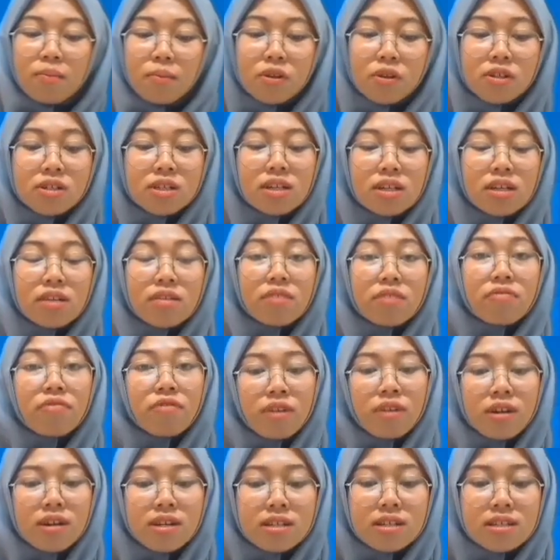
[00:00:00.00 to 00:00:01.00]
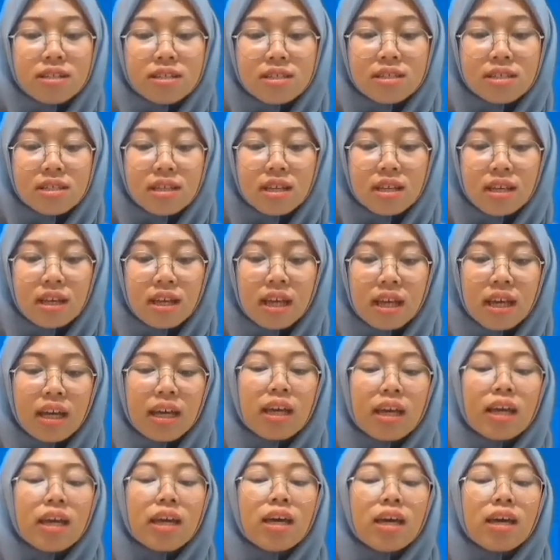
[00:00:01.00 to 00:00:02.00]
Personal reference
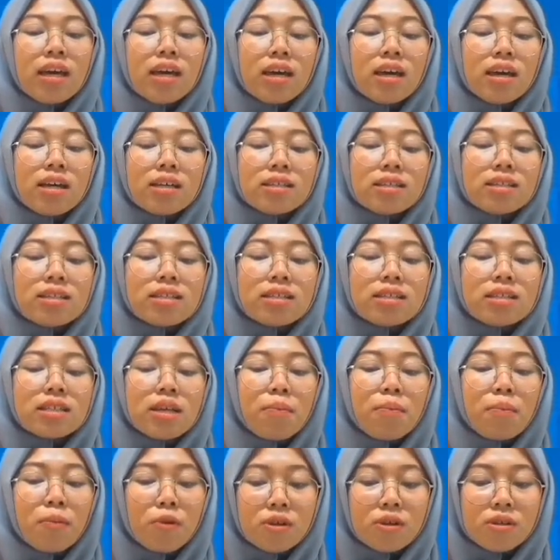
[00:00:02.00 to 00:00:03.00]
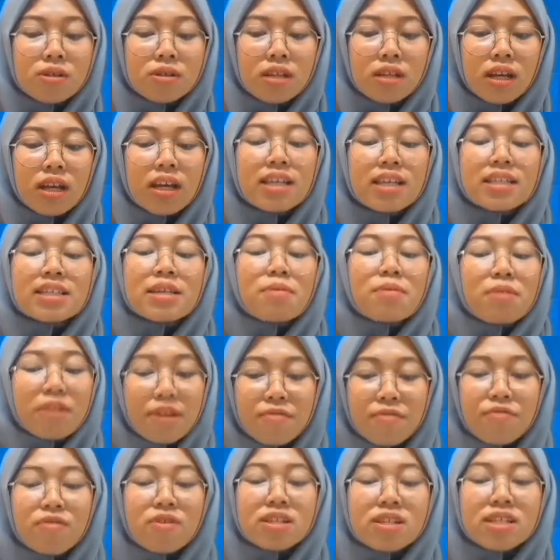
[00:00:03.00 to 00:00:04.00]
is a
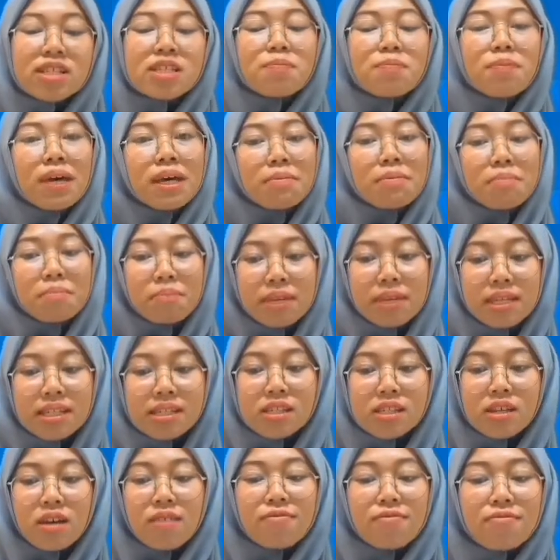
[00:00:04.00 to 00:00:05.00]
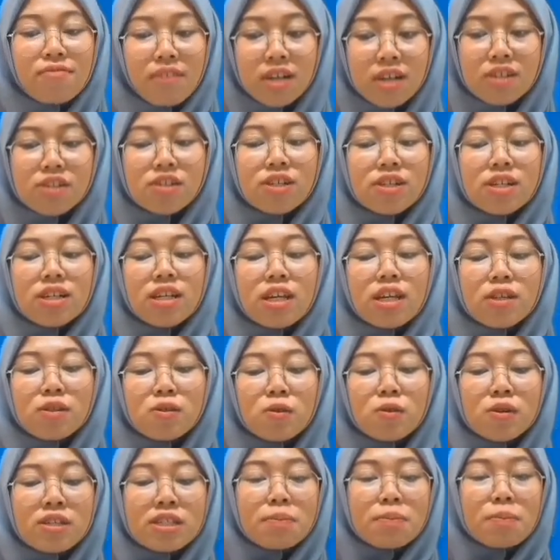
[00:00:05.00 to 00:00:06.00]
reference by means of function
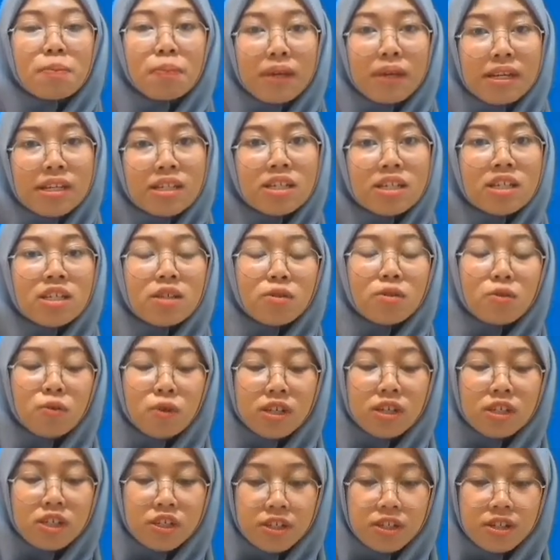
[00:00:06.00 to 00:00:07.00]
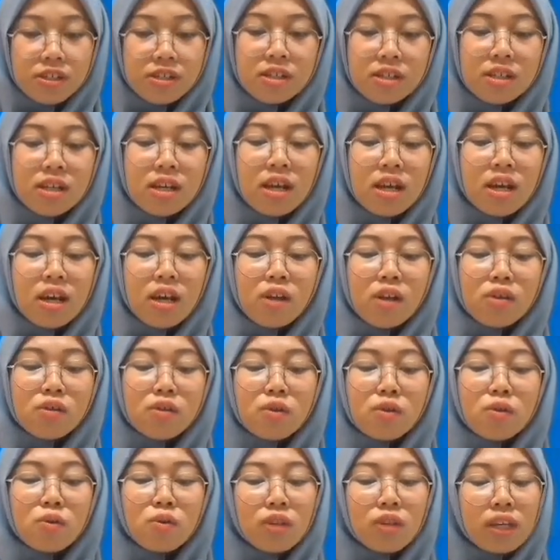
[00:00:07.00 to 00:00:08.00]
into a speech situation
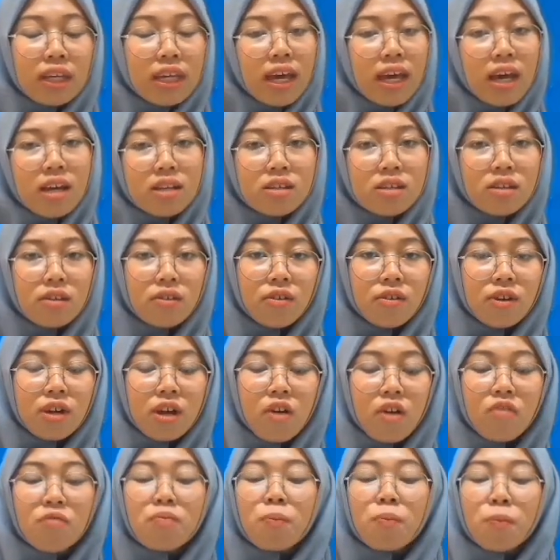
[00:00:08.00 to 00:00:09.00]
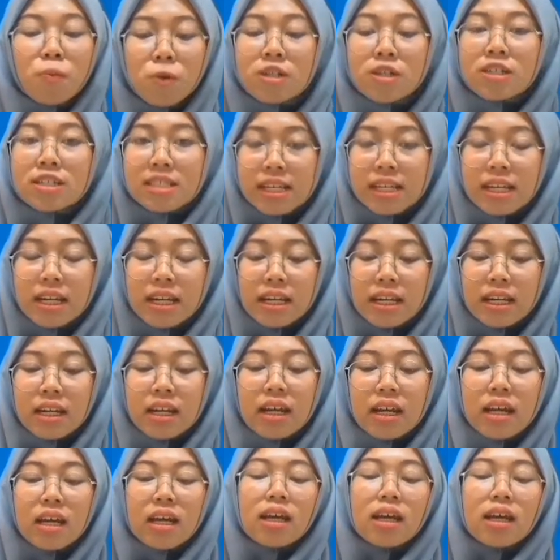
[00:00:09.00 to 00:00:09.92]
through the category of person,